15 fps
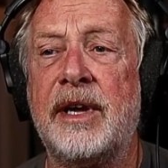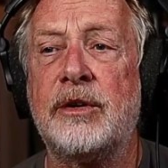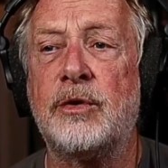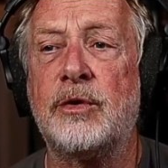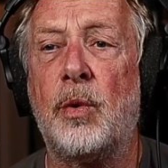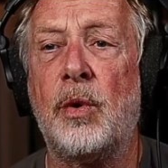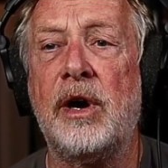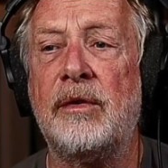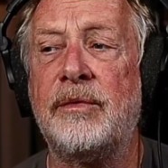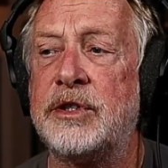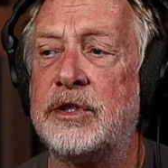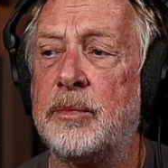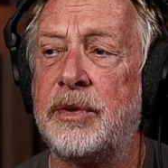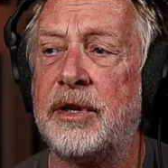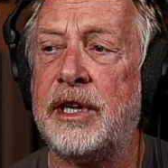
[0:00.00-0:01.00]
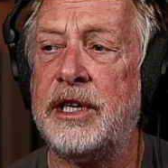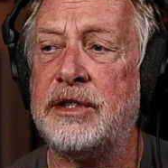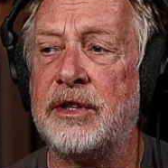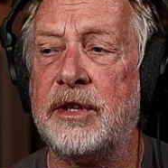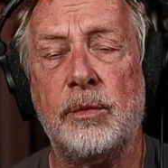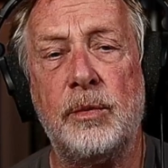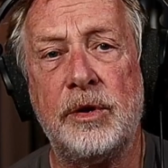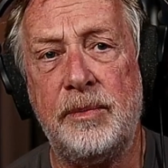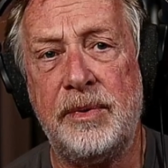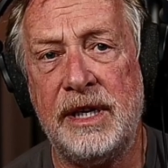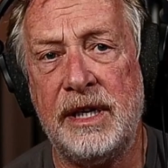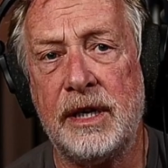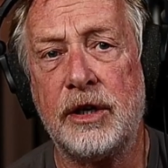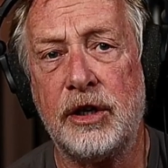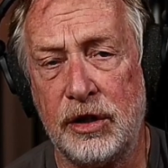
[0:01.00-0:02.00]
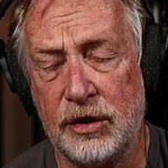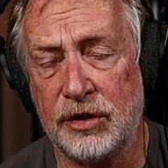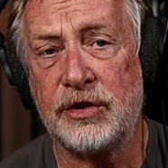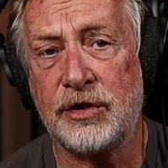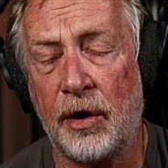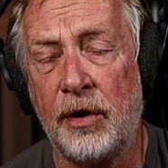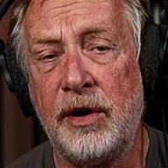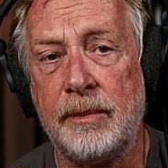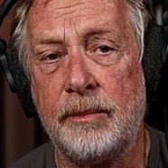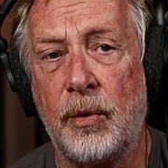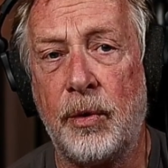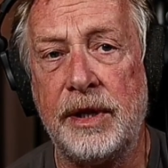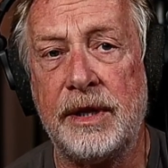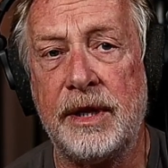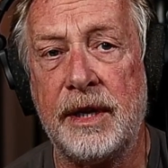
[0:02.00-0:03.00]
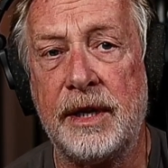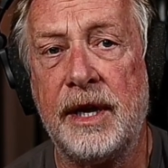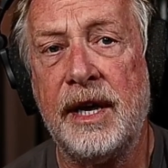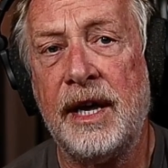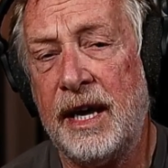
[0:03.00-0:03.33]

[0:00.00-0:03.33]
and 12 is a place that would be a good starting point then.